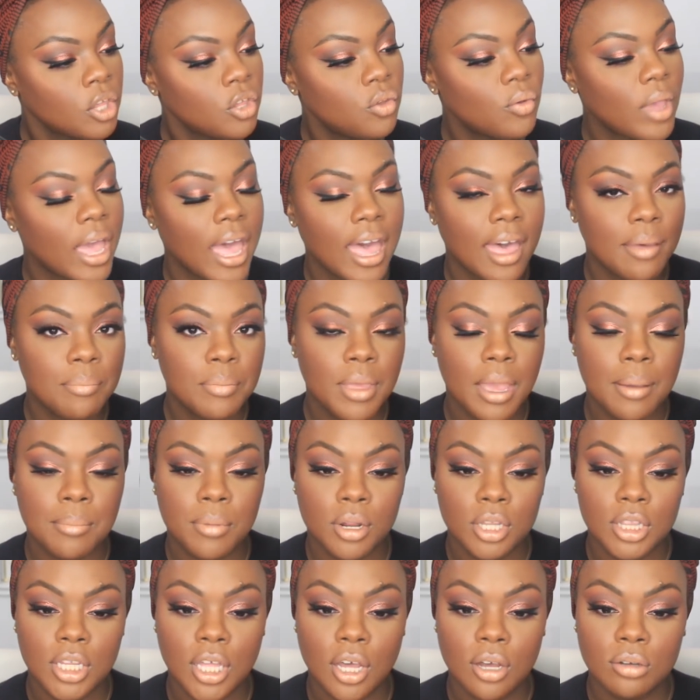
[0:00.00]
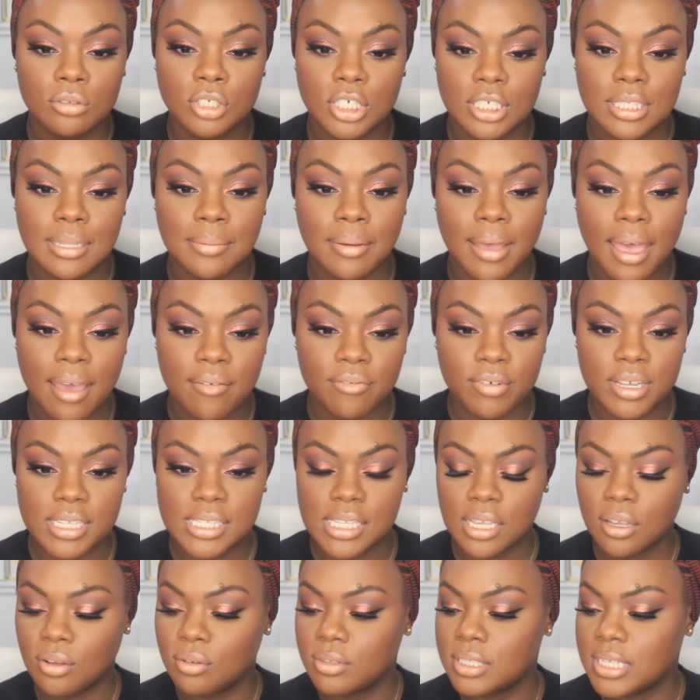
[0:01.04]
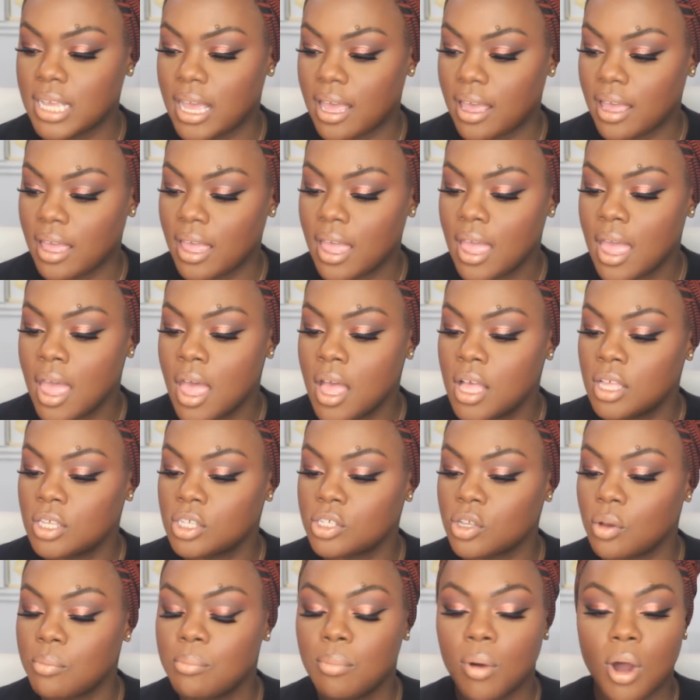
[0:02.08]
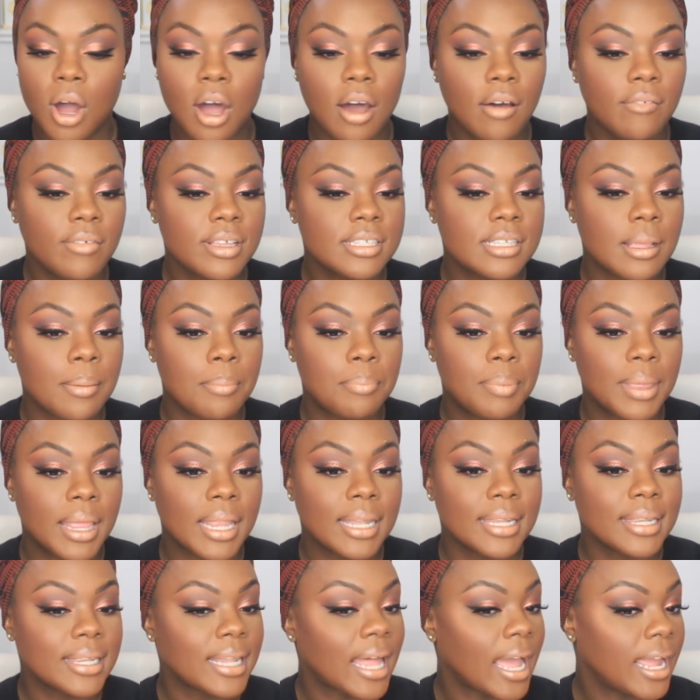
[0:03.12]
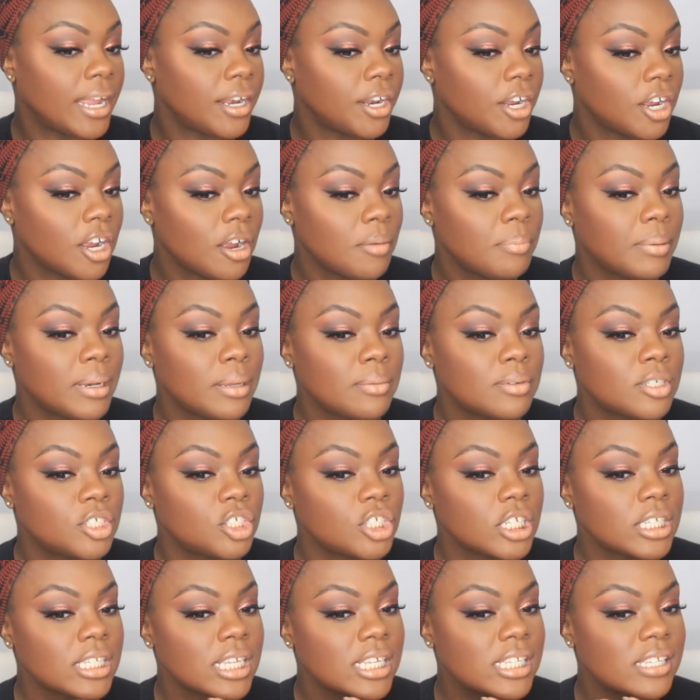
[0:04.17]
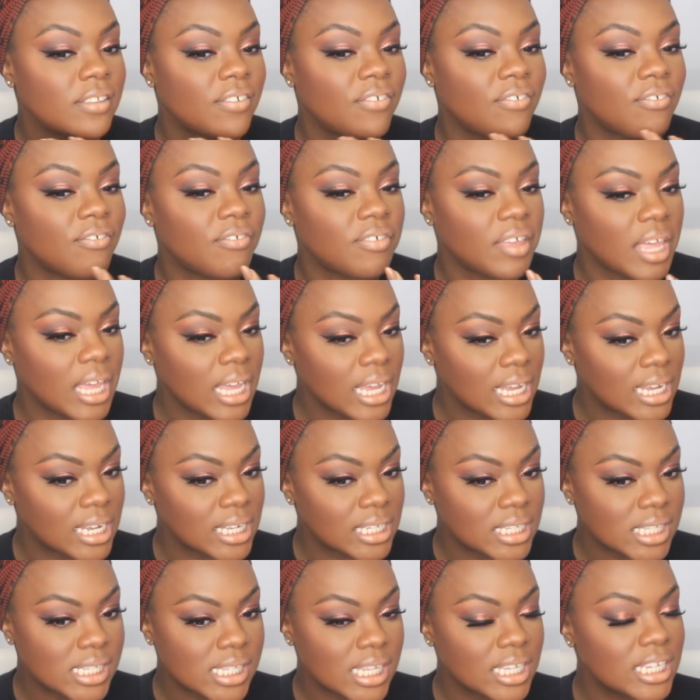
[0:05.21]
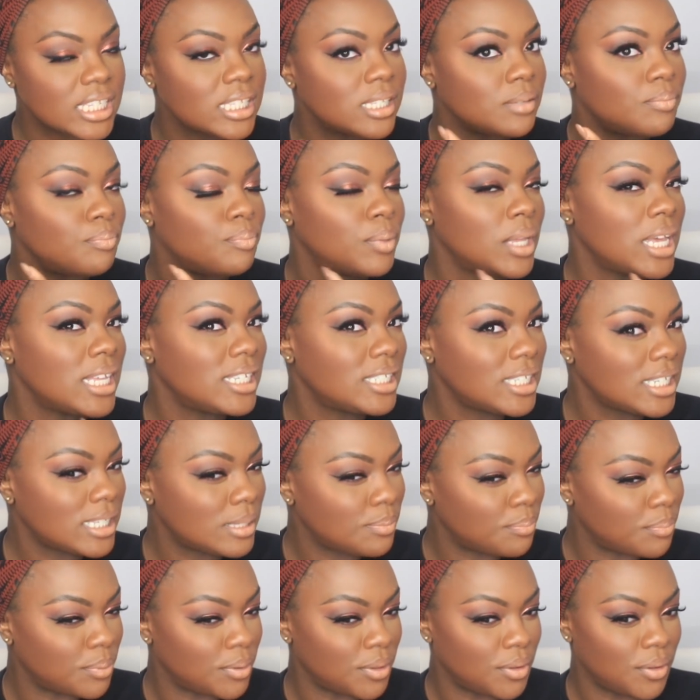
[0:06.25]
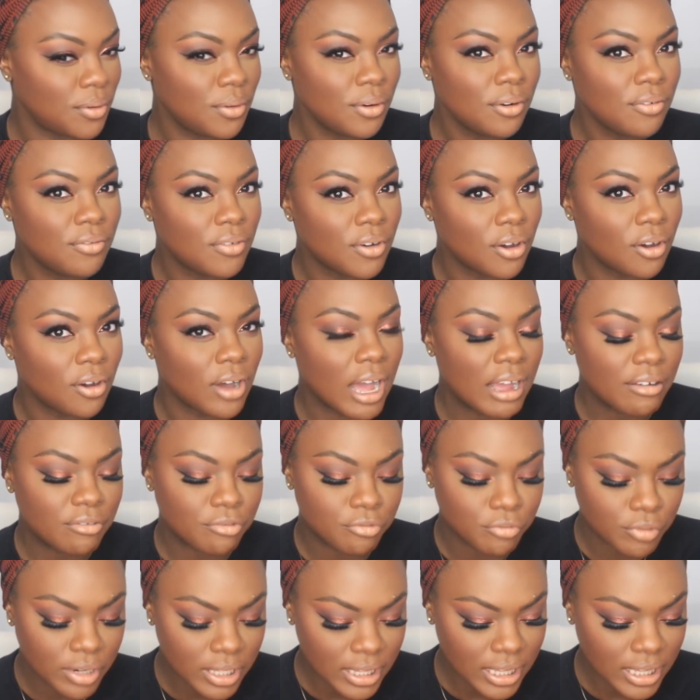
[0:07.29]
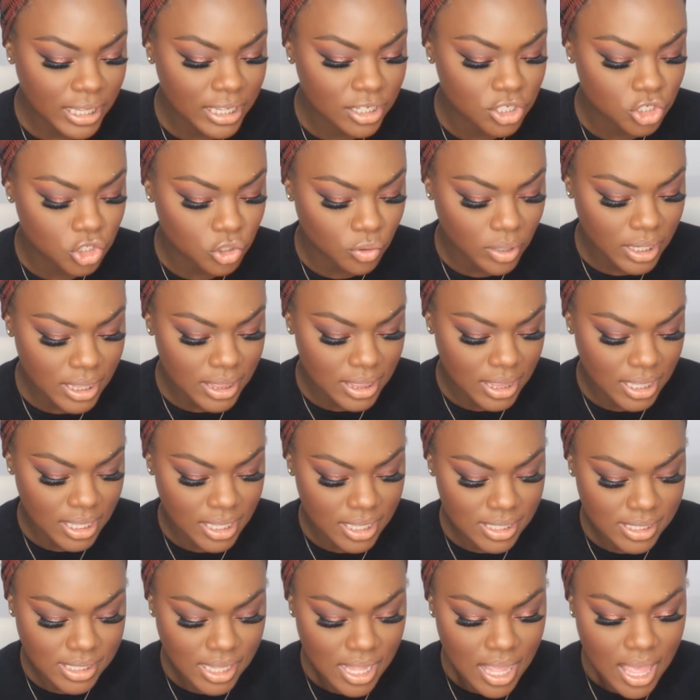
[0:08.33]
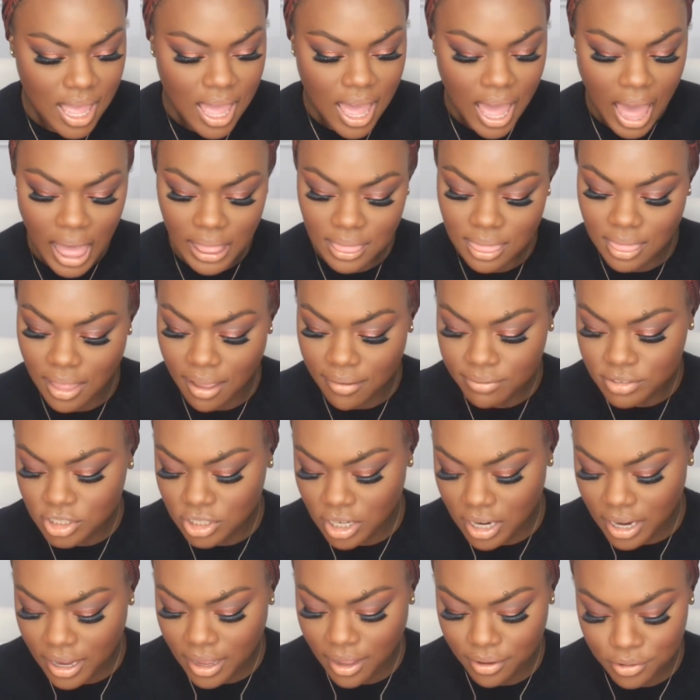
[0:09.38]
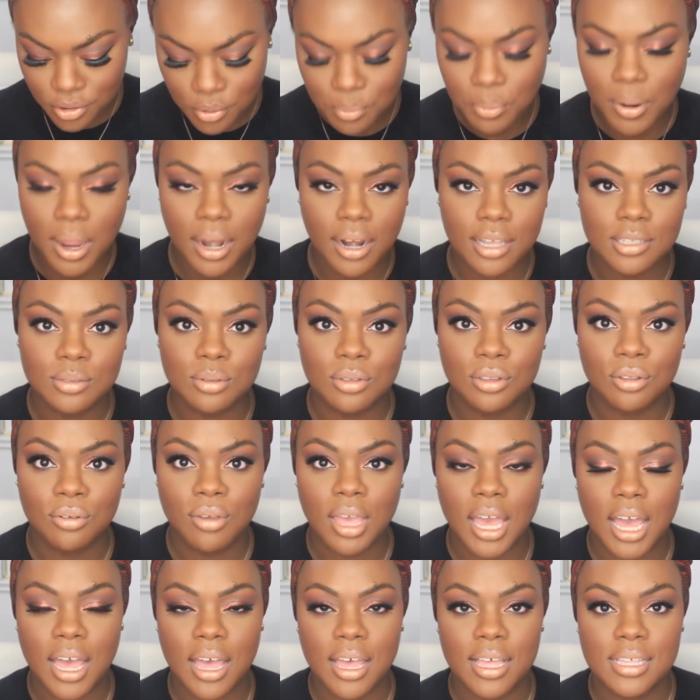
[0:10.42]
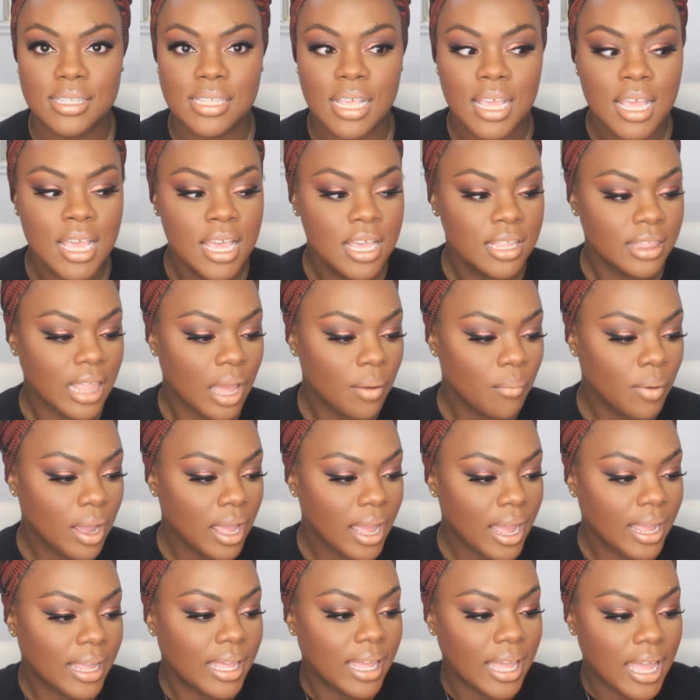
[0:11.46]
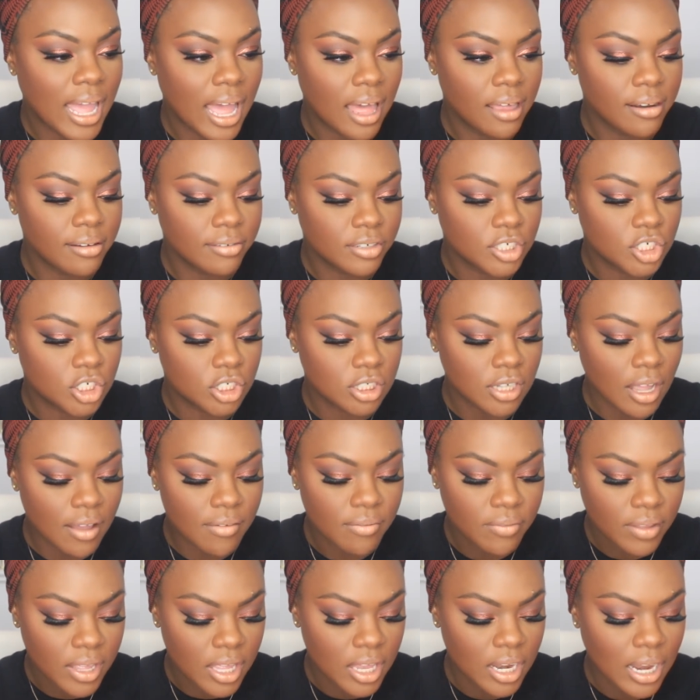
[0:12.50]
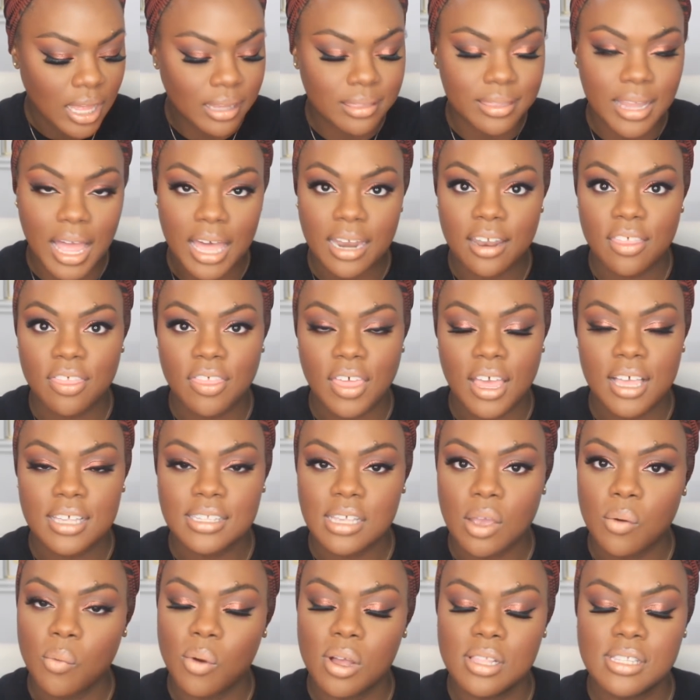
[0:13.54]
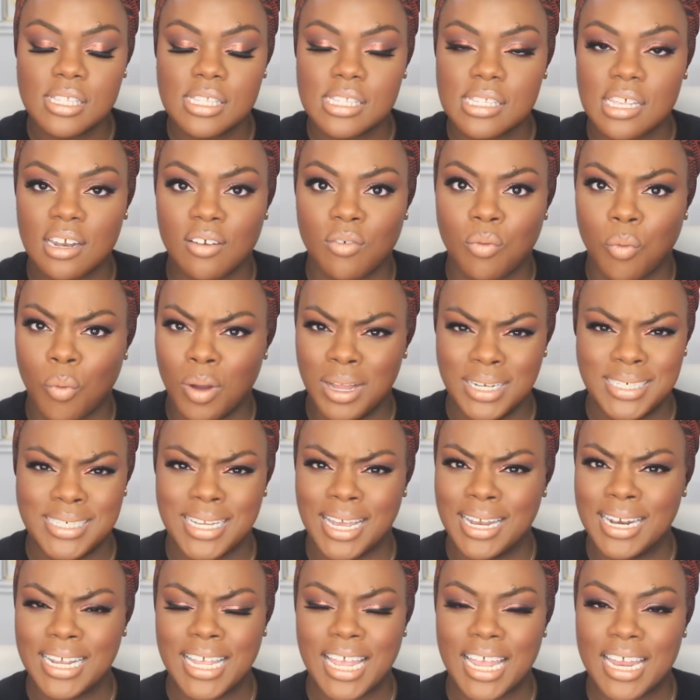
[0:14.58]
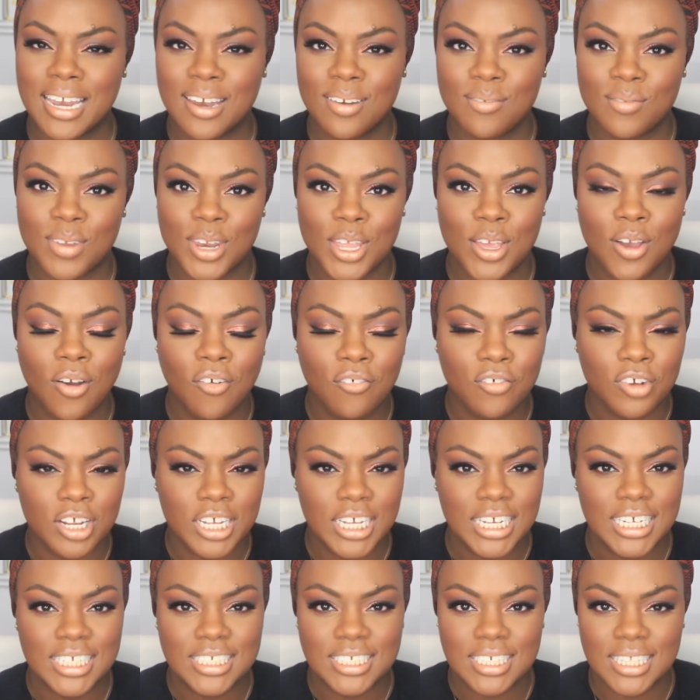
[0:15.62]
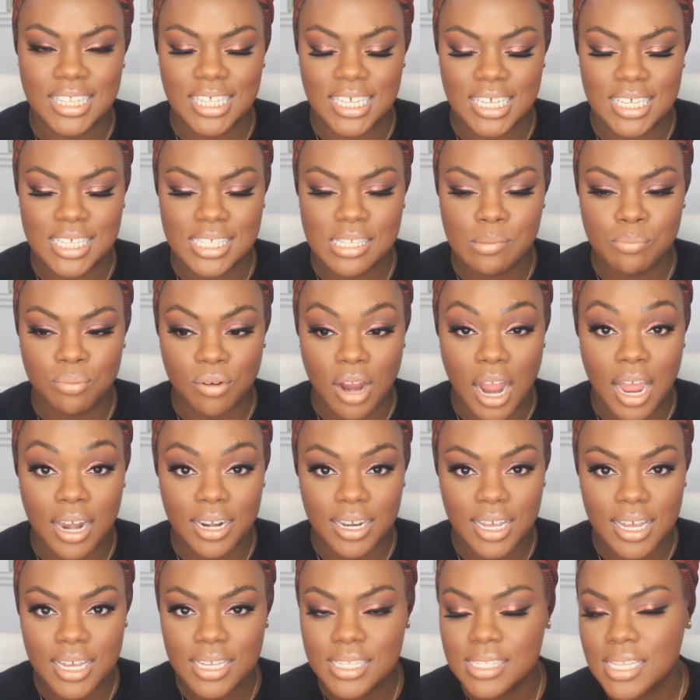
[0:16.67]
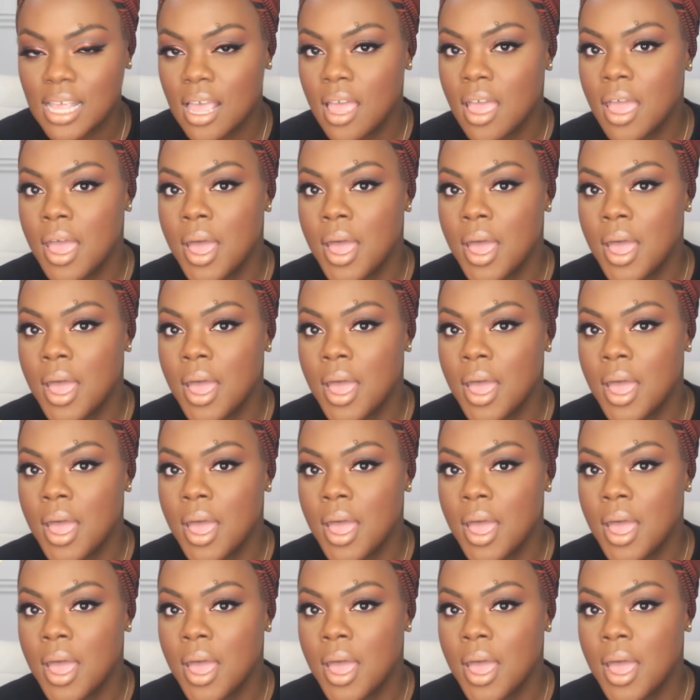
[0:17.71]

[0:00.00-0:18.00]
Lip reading: You Have Me at Merlot just about every single day. So mauve is a bit lighter, but it's faint and it's just beautiful. I really enjoyed this. I love trying out new products with you guys. That way I can kind of shove in a lot of things at once instead of one dedicated video for each of these products.